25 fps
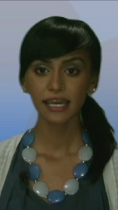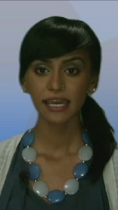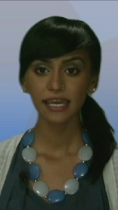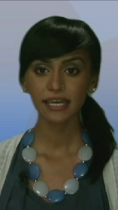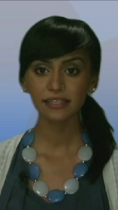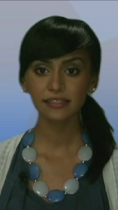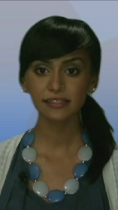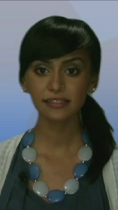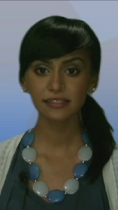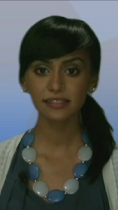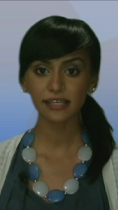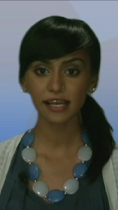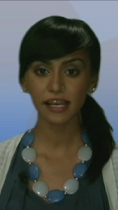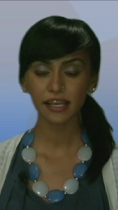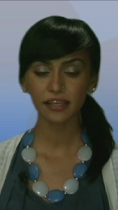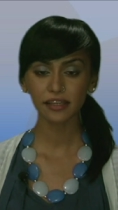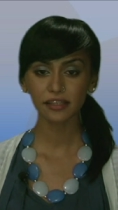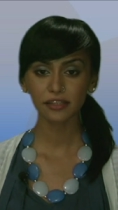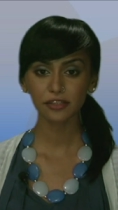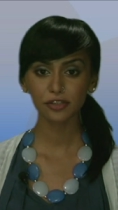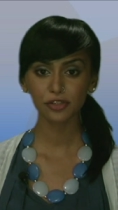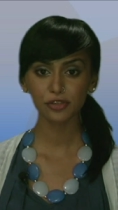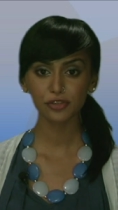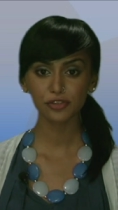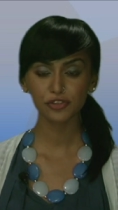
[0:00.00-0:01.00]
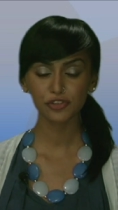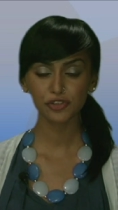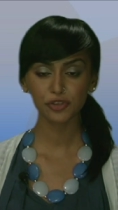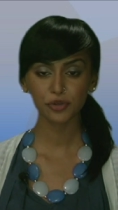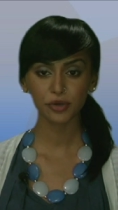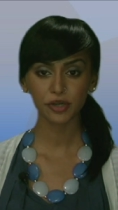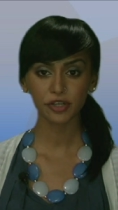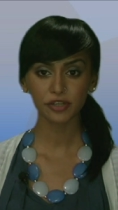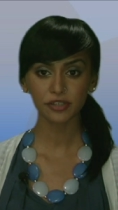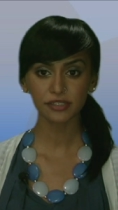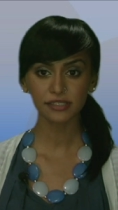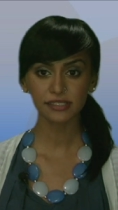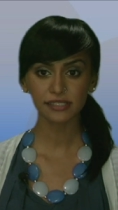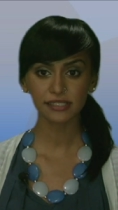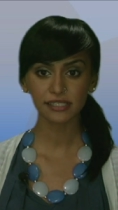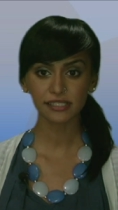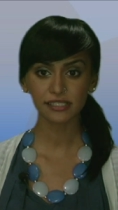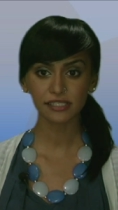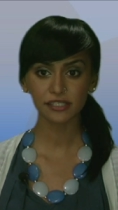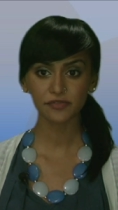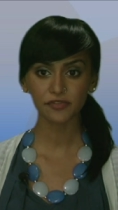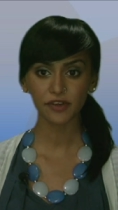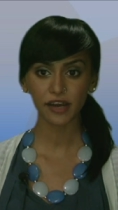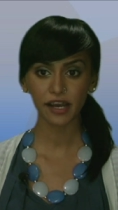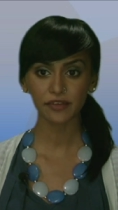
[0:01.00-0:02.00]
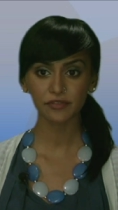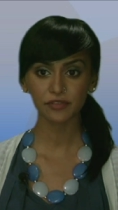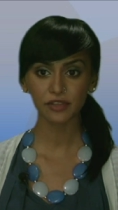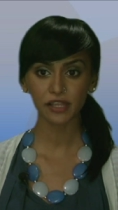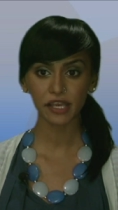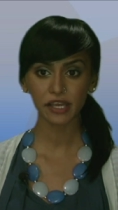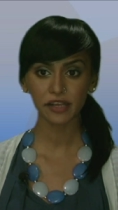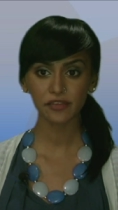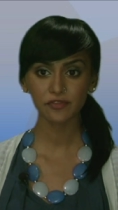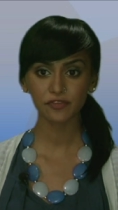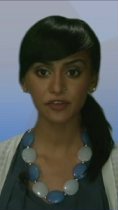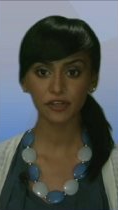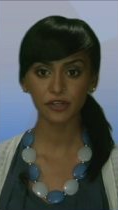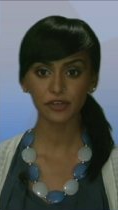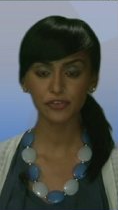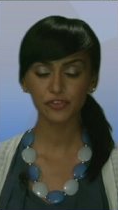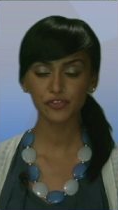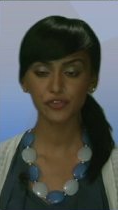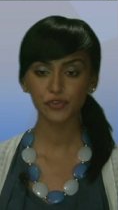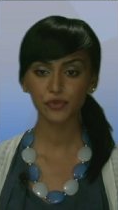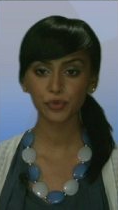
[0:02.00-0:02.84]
Its site includes 265 landfills,